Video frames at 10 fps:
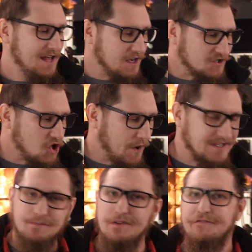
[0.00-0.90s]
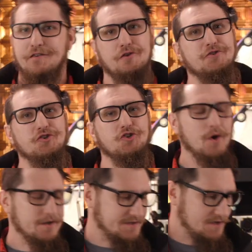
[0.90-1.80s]
is going to be filter
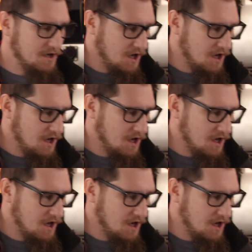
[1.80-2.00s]
choice.